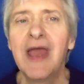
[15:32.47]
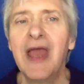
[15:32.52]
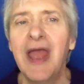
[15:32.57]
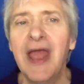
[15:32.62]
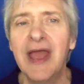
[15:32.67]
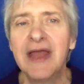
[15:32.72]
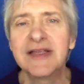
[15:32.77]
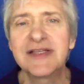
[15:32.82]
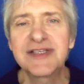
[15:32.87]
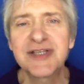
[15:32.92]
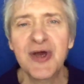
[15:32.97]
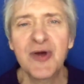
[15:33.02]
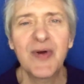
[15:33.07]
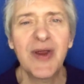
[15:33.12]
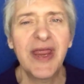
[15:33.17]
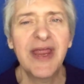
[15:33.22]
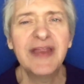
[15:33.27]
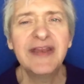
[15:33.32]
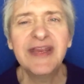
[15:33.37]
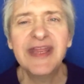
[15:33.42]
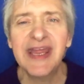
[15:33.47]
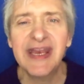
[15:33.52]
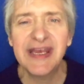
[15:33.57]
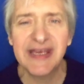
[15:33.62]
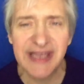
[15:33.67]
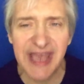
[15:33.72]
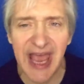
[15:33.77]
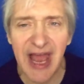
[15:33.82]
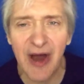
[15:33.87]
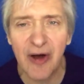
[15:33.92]
And so in the
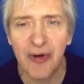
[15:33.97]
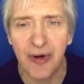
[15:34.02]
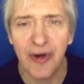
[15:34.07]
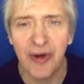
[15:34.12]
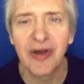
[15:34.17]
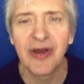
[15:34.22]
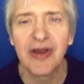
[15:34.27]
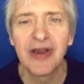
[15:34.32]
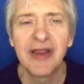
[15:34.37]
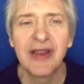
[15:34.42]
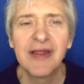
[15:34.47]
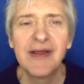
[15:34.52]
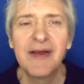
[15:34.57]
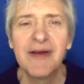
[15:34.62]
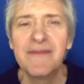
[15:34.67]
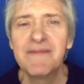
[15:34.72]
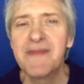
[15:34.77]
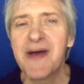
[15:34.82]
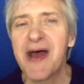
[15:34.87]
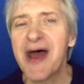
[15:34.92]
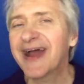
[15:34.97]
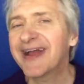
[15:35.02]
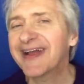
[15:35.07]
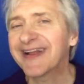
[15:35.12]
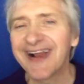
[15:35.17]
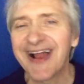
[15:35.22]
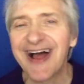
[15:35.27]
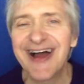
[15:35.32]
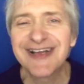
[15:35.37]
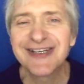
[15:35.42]
encounter back
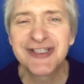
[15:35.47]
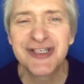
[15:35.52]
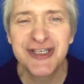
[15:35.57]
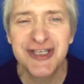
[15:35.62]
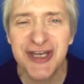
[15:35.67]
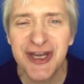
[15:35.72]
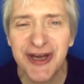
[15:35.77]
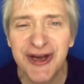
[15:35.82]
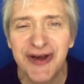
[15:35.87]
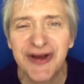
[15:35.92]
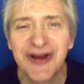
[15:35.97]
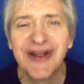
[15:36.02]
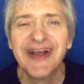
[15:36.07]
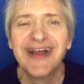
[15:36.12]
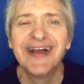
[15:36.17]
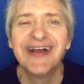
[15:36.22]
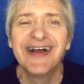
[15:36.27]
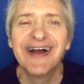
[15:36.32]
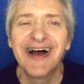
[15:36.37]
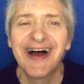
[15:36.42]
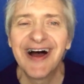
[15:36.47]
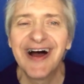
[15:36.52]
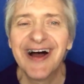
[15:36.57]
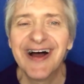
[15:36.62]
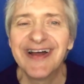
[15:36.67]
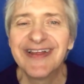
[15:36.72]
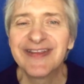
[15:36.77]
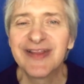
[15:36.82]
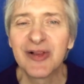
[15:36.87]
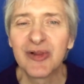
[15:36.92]
last year,
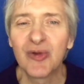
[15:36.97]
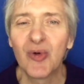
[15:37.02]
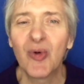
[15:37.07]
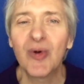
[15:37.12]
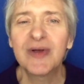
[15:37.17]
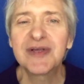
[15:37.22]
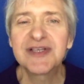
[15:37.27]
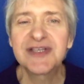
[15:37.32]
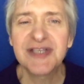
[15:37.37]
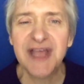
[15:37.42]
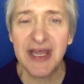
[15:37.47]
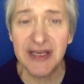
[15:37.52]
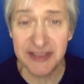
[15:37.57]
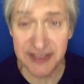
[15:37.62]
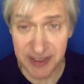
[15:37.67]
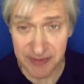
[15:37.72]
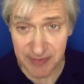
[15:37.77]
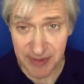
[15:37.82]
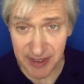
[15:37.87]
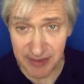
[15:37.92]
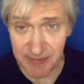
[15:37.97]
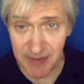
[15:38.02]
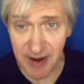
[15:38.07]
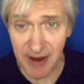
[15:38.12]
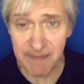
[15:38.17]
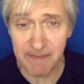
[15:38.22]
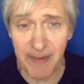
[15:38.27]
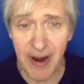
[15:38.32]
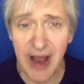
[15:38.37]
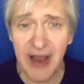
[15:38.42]
uh, the Lord said to me, my
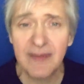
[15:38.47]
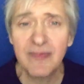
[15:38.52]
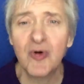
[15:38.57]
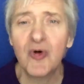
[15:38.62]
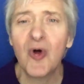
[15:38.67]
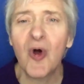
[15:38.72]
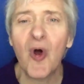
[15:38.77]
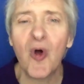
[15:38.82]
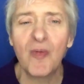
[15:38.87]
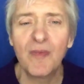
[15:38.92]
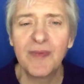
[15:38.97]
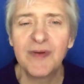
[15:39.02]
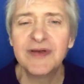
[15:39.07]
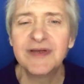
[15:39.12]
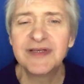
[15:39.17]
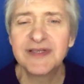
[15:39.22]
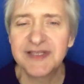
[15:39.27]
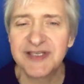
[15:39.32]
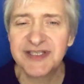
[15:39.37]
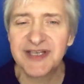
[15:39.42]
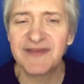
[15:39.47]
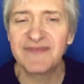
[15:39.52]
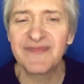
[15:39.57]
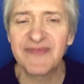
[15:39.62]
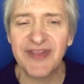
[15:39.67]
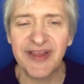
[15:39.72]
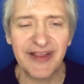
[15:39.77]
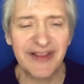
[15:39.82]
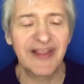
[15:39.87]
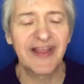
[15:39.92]
Bible opened to
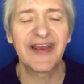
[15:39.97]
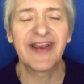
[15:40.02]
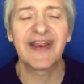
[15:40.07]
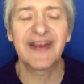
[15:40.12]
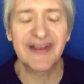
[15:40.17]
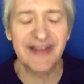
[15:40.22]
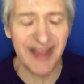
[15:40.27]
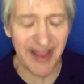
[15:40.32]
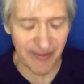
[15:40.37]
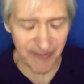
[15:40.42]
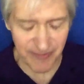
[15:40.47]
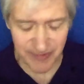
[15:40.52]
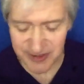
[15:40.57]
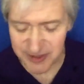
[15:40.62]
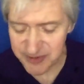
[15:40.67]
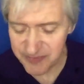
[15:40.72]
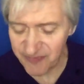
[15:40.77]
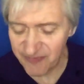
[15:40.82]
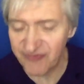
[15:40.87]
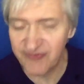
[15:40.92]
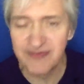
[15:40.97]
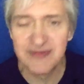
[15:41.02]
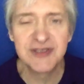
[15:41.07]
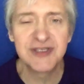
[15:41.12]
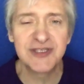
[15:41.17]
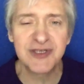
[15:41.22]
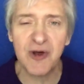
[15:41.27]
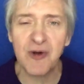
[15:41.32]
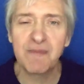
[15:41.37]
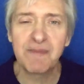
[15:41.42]
something that, that was
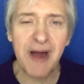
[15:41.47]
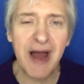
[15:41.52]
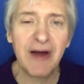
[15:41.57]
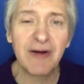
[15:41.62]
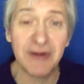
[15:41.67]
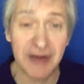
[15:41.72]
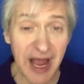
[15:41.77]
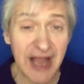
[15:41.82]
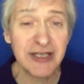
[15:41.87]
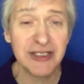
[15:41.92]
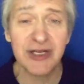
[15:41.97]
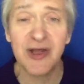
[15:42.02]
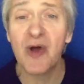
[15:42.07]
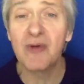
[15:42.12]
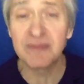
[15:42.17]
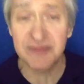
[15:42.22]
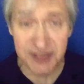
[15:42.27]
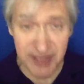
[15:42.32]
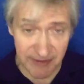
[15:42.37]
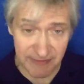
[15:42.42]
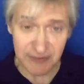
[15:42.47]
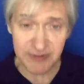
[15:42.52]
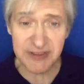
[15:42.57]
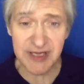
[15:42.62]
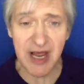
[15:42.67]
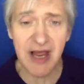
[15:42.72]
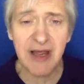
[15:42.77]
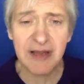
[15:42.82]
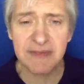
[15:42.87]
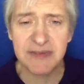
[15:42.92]
so powerful. Actually opened several
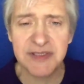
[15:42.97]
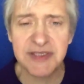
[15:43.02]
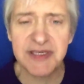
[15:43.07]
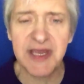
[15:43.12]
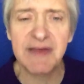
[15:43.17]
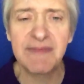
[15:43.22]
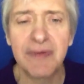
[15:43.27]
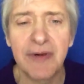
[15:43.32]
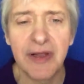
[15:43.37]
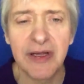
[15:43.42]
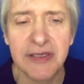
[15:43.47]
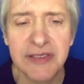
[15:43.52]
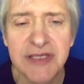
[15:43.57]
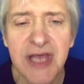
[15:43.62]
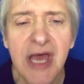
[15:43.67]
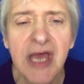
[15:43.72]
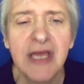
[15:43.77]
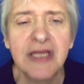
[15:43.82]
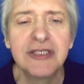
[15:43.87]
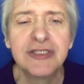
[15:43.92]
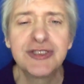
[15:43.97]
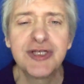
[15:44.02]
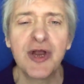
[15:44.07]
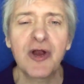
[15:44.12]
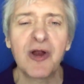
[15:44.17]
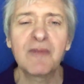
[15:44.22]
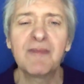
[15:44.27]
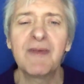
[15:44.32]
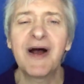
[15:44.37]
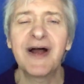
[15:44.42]
times, the same place.
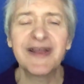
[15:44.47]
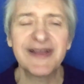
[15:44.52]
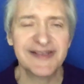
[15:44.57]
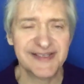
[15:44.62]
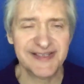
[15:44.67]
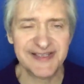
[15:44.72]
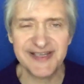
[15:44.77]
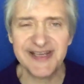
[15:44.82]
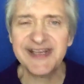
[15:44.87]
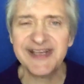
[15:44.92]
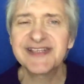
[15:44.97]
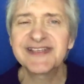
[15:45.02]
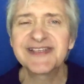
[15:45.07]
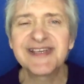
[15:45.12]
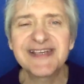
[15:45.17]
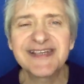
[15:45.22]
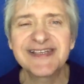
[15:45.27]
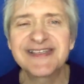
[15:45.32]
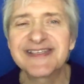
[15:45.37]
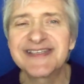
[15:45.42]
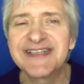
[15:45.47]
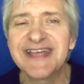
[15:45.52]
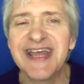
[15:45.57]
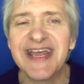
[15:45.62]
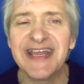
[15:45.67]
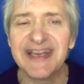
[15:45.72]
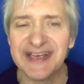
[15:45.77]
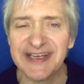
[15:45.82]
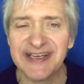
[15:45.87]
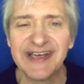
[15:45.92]
Jeremiah 6,
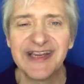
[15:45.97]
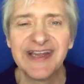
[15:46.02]
16.